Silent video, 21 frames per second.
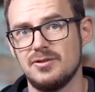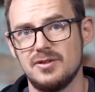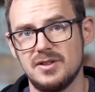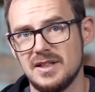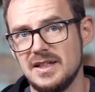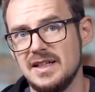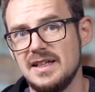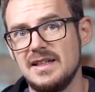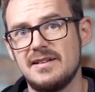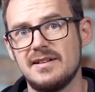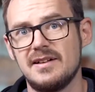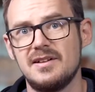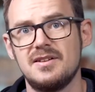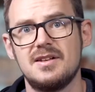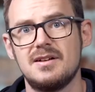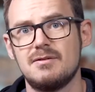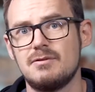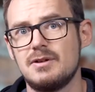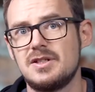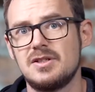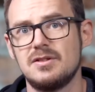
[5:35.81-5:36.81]
underneath like
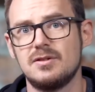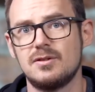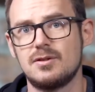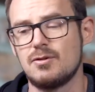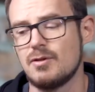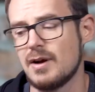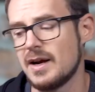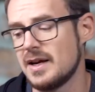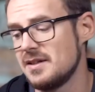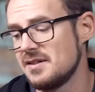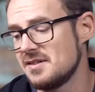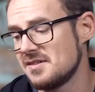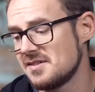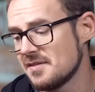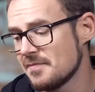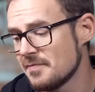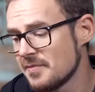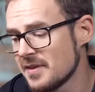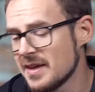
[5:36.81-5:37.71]
the original cranes.